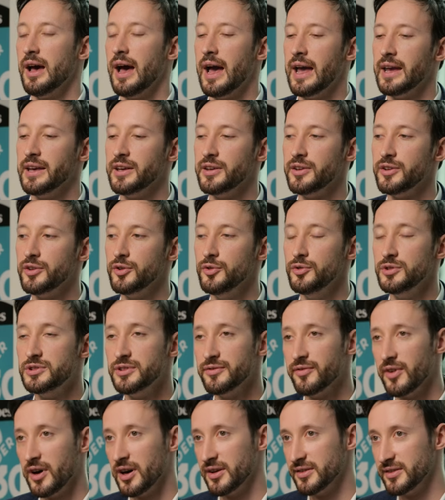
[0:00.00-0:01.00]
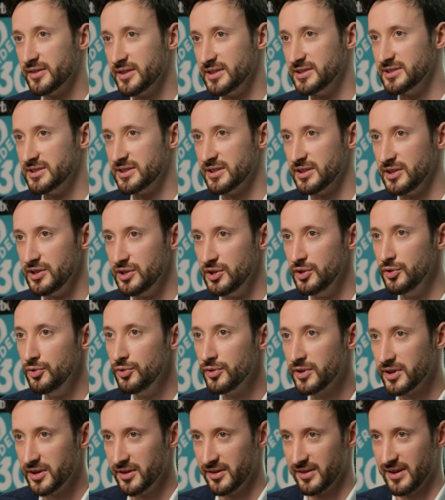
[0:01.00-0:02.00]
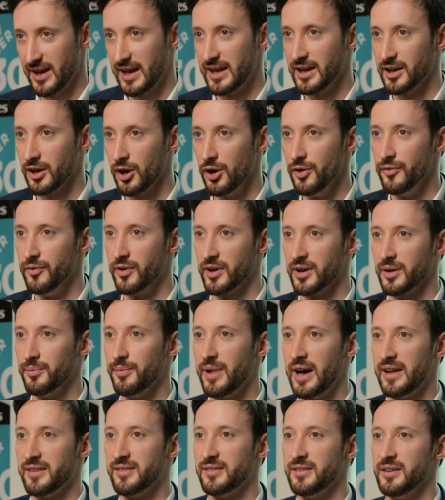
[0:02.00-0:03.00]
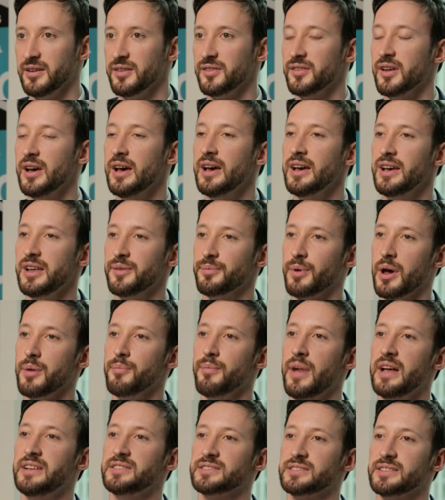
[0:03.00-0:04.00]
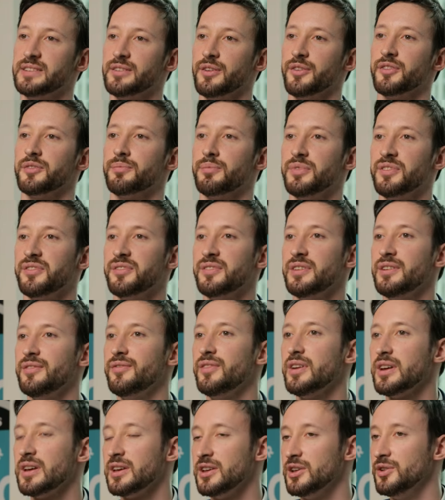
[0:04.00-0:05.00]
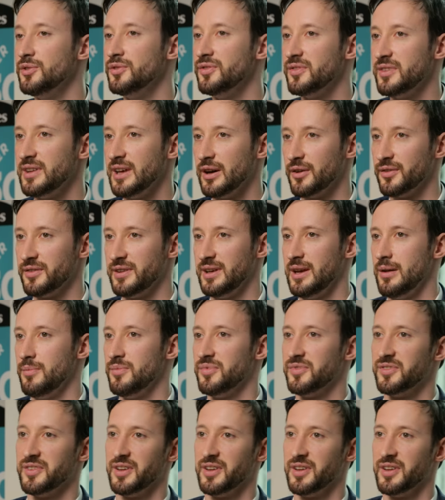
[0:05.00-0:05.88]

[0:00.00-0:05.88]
A huge advantage you can take over competitors is by mentioning those specific UCL tips,